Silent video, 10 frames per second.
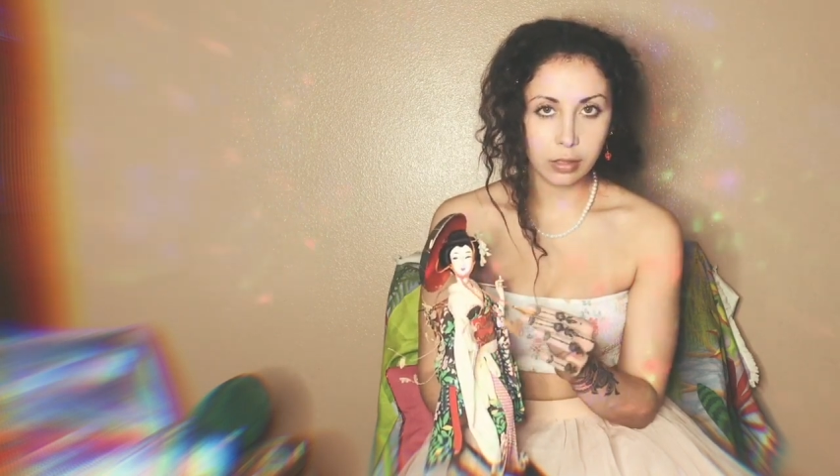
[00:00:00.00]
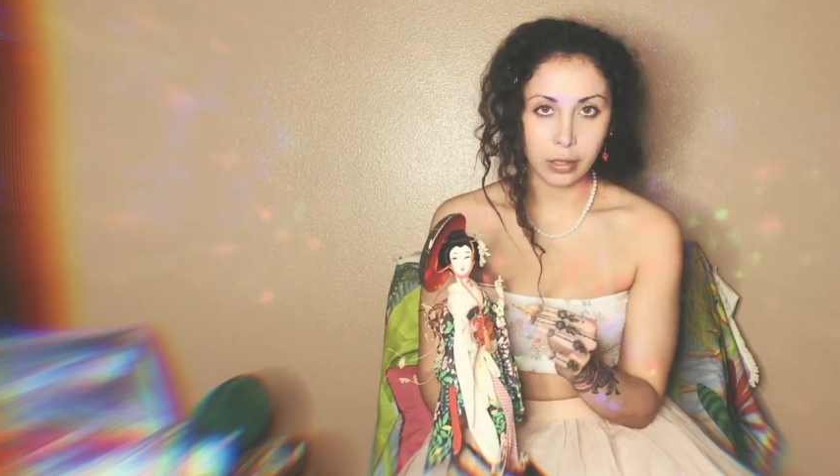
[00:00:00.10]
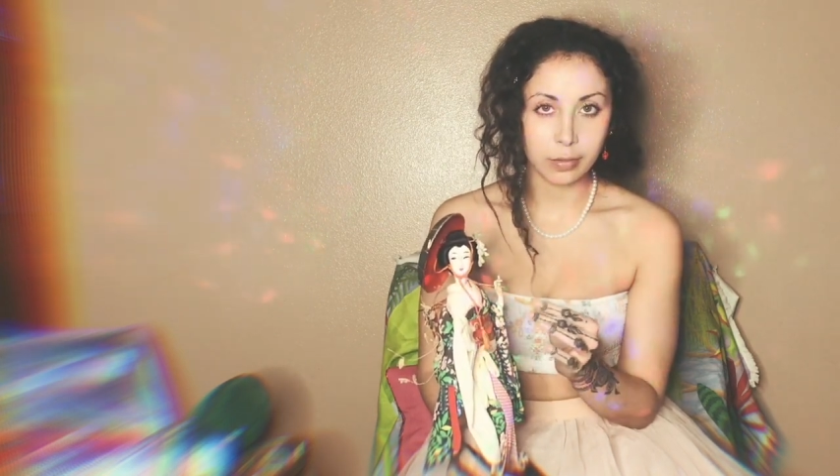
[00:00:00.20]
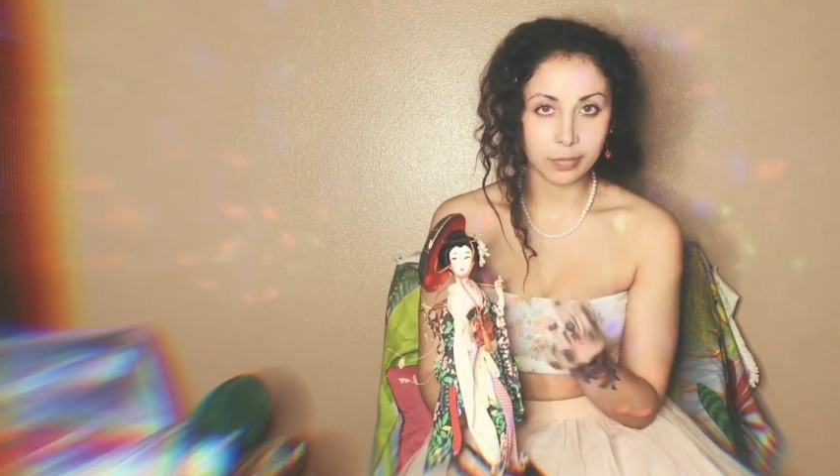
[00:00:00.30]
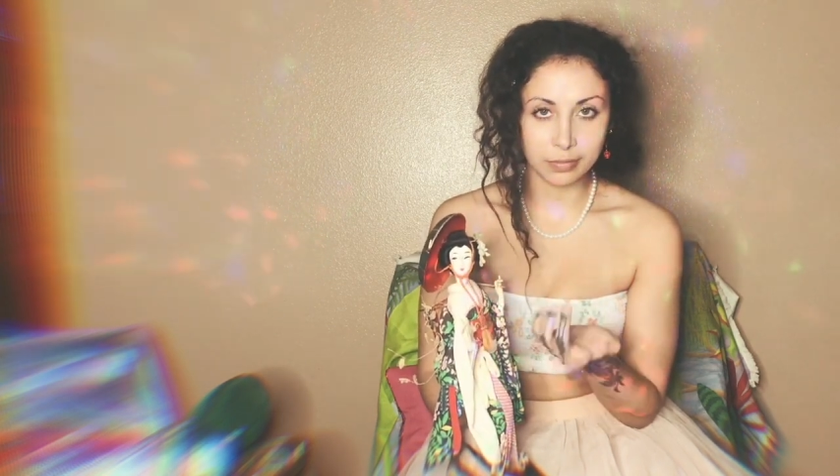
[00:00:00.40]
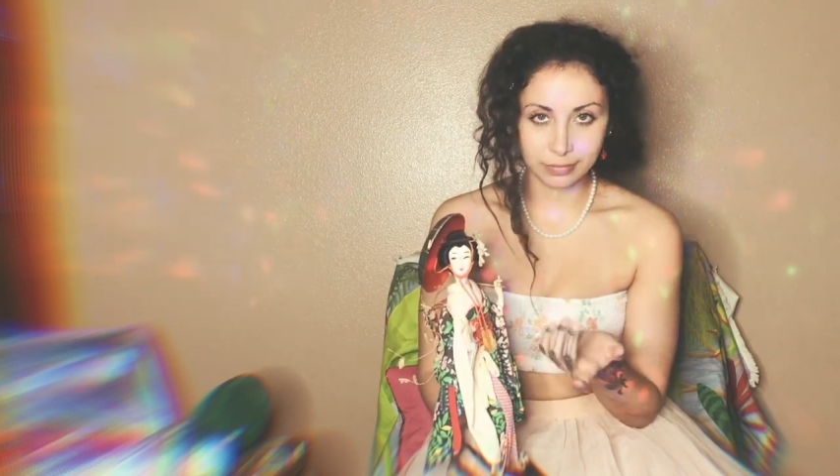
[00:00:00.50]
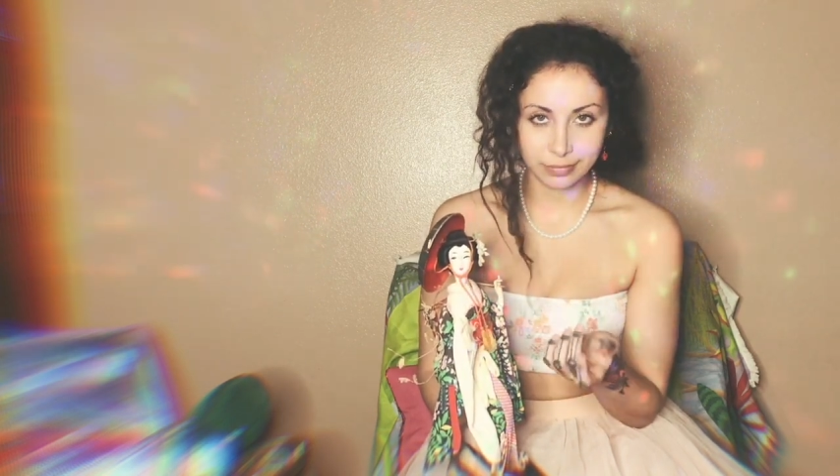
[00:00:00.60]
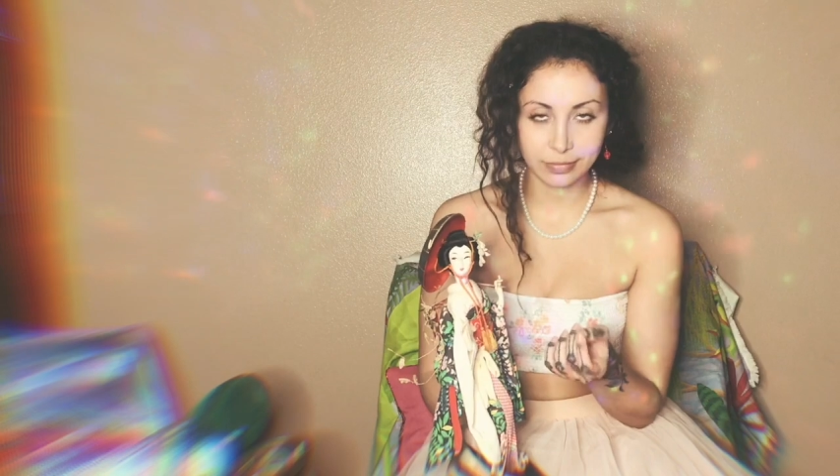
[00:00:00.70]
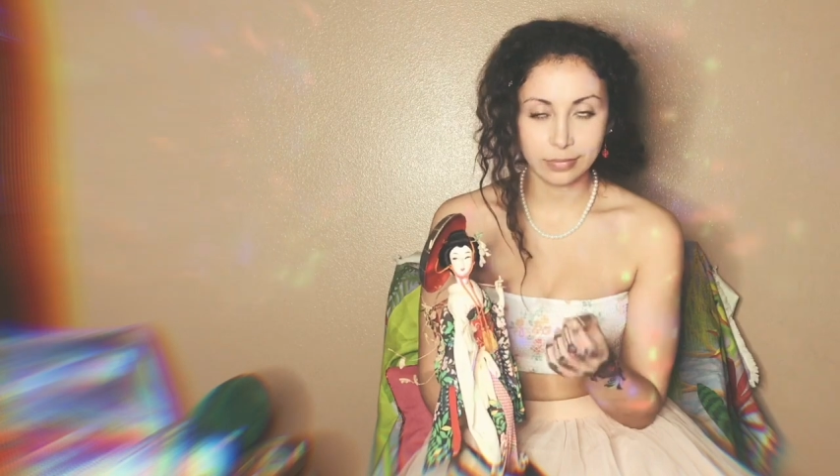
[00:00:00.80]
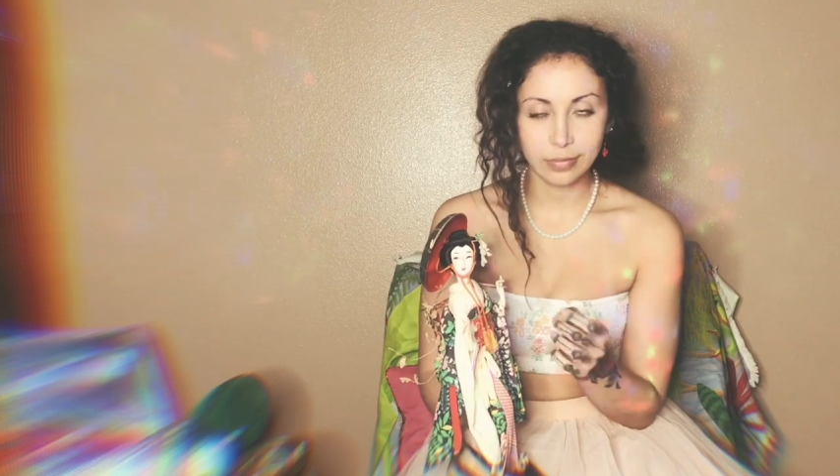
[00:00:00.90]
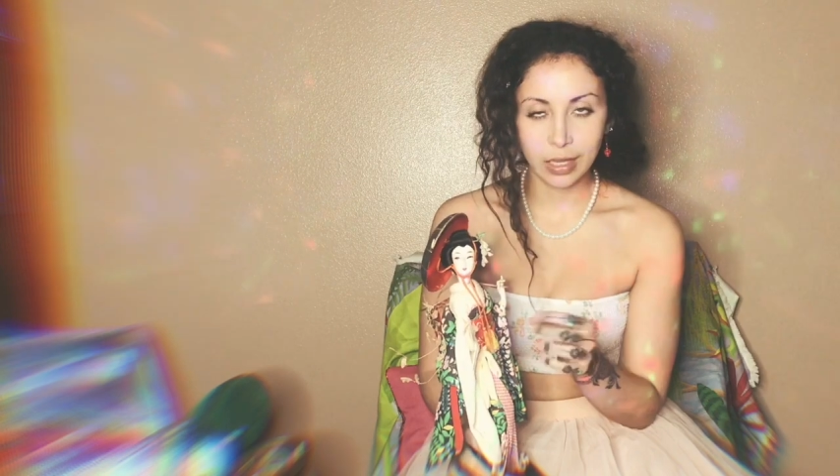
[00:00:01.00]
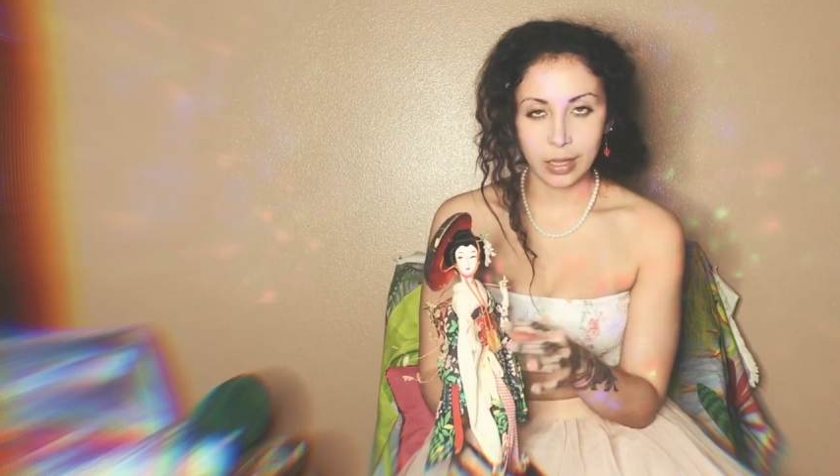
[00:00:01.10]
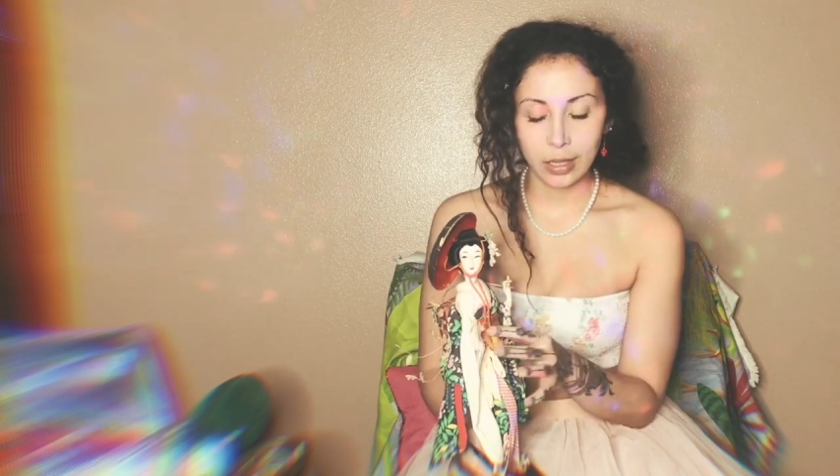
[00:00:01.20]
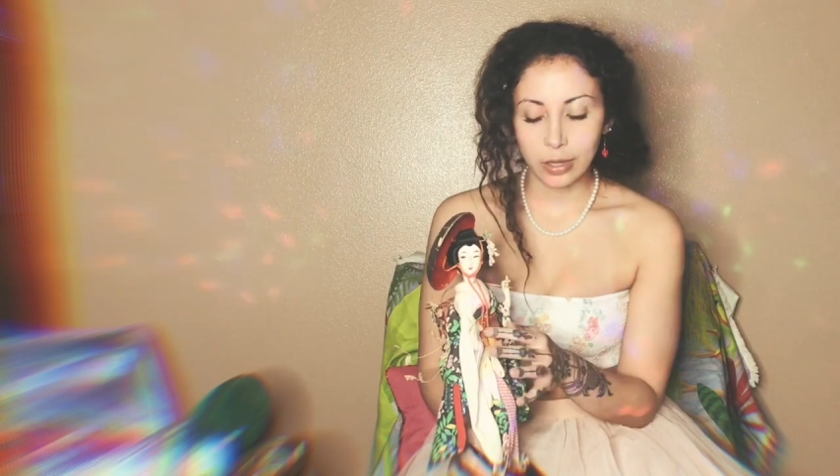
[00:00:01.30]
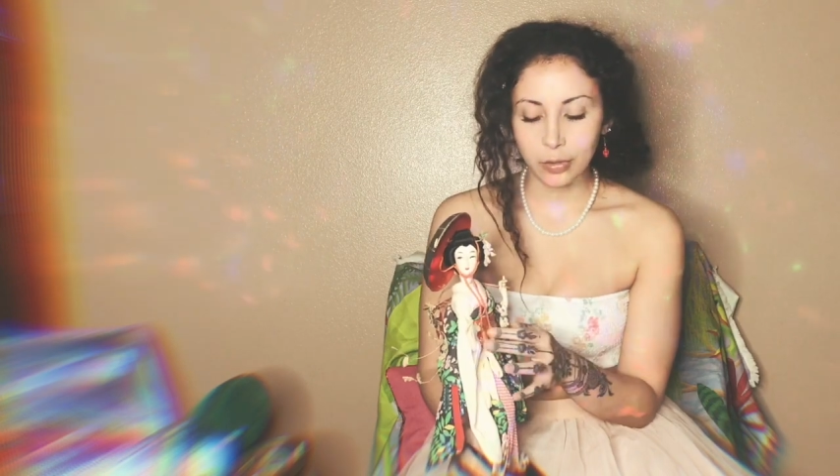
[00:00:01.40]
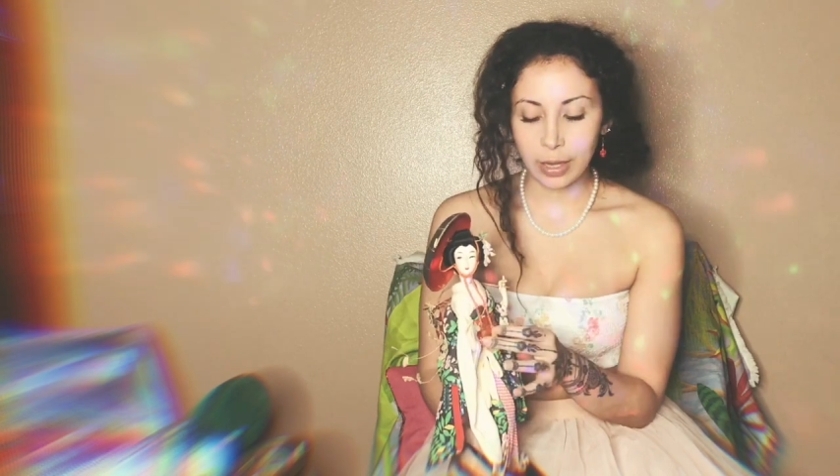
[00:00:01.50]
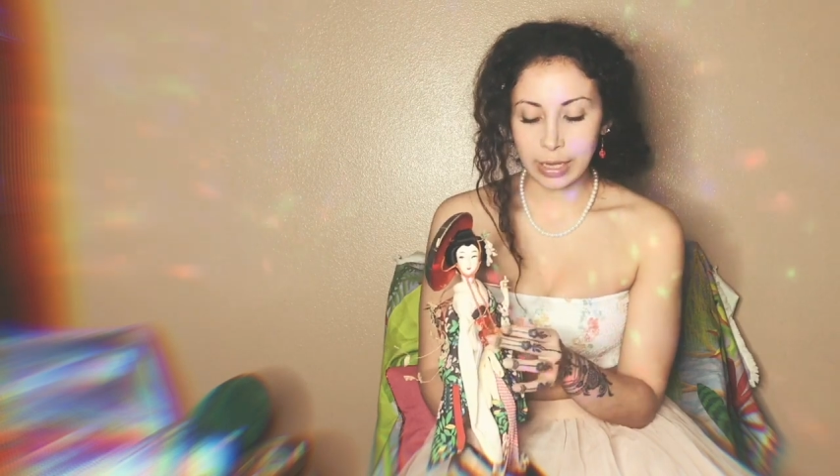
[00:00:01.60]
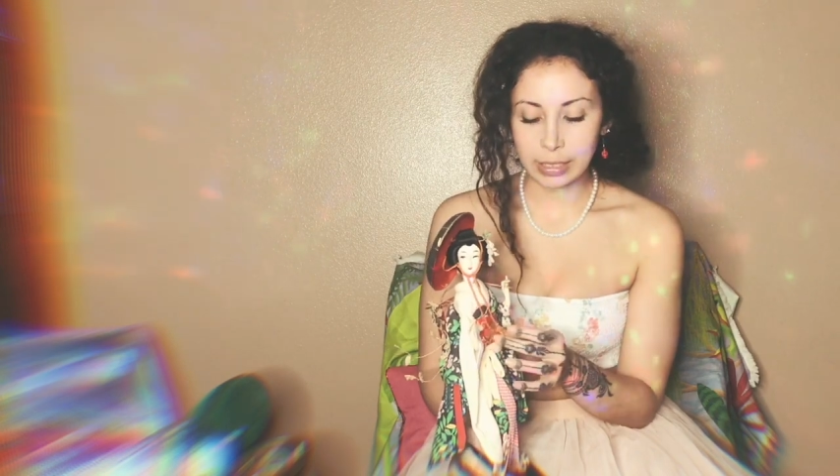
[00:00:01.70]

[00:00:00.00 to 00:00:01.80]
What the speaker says: I'm quite